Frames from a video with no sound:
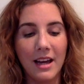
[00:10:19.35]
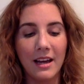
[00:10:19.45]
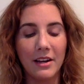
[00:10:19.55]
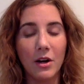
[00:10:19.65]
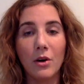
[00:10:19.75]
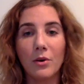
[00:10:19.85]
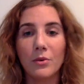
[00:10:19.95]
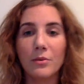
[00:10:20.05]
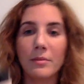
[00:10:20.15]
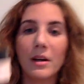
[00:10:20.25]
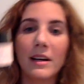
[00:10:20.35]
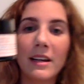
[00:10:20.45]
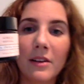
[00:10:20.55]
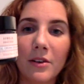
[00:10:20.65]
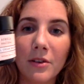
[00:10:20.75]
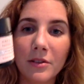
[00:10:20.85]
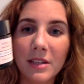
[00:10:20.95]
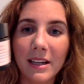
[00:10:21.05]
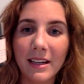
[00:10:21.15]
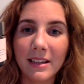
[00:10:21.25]
And oh my god,
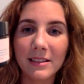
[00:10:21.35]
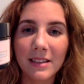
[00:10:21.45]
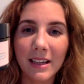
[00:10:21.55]
it